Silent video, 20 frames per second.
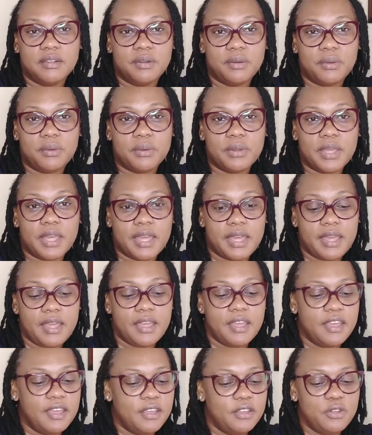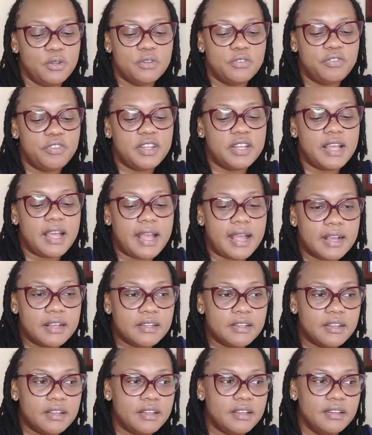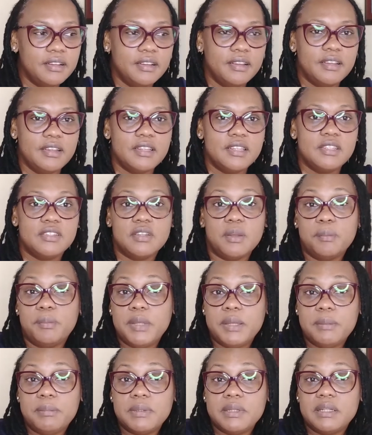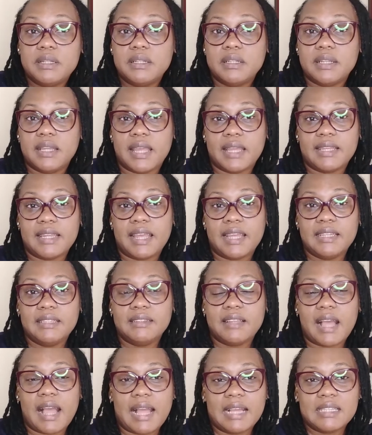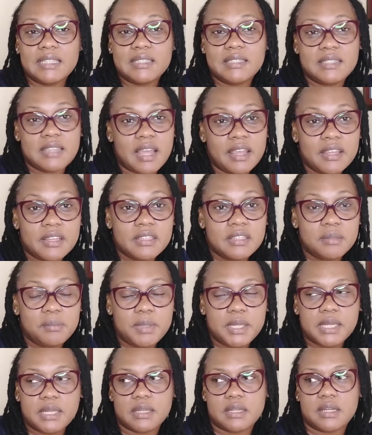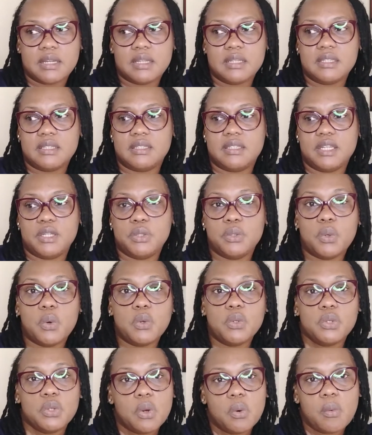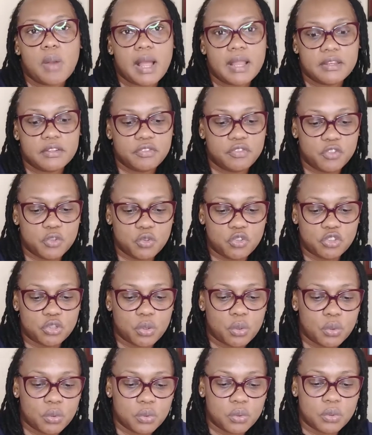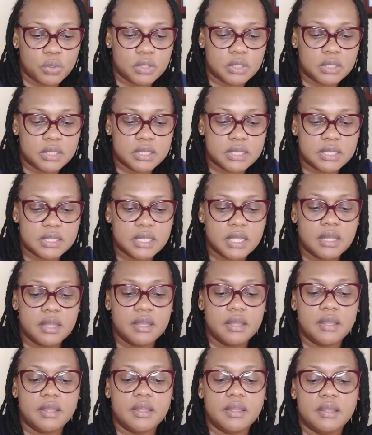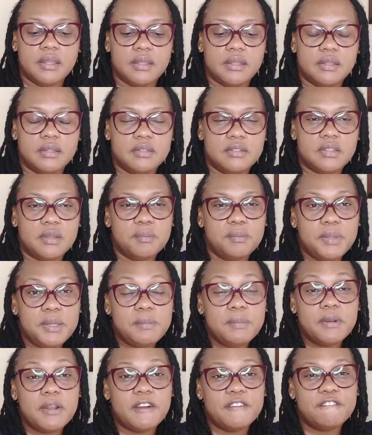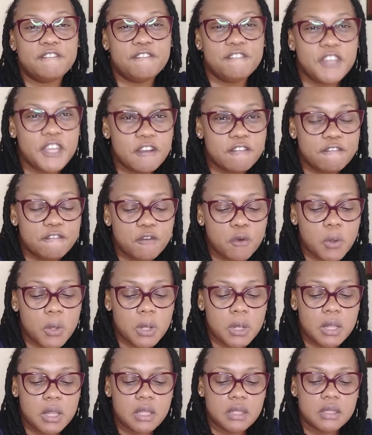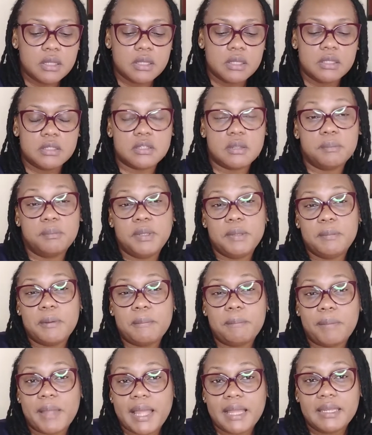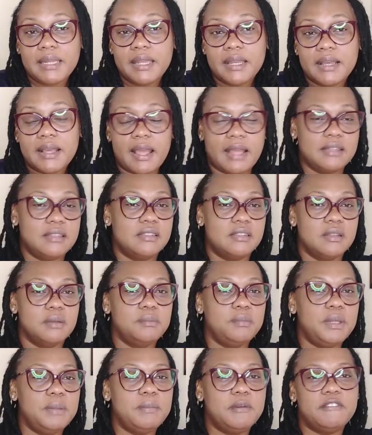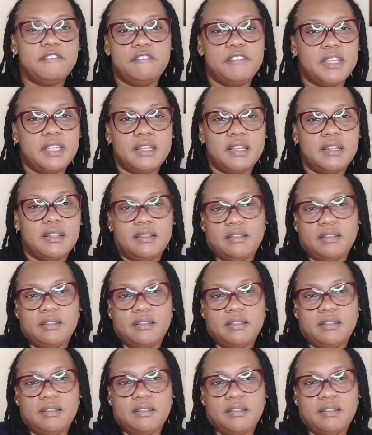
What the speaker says: okay? You'll feel anger. Some people get anxiety because they don't know what the future holds. Some people are fearful, some people panic, and some people feel